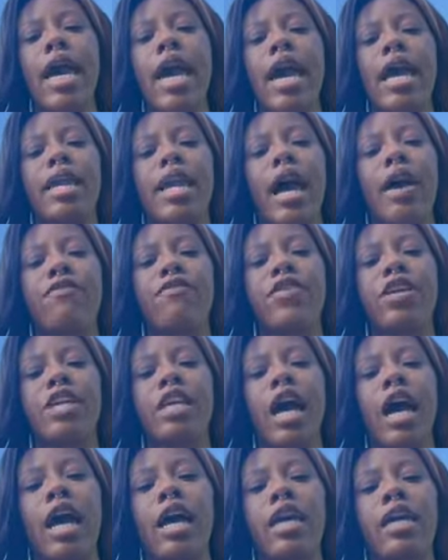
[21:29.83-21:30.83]
And I feel
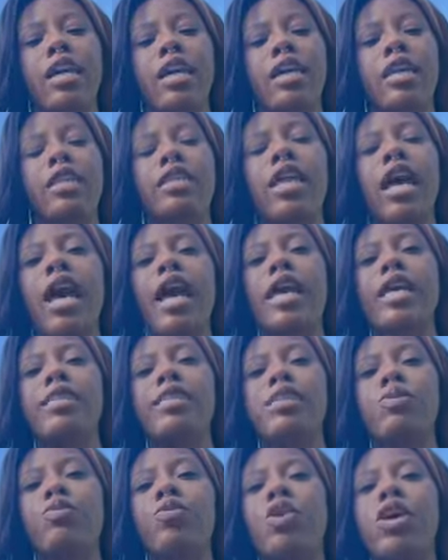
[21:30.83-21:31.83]
like that
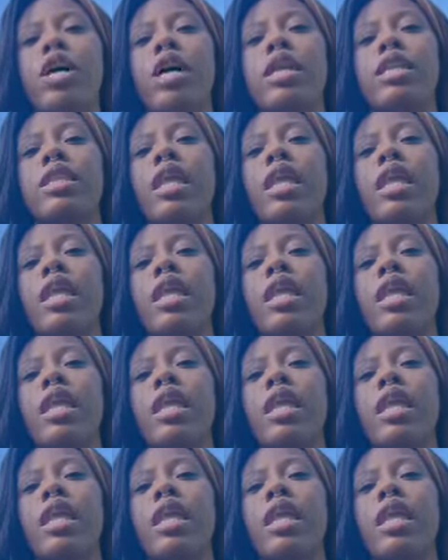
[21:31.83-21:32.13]
is what a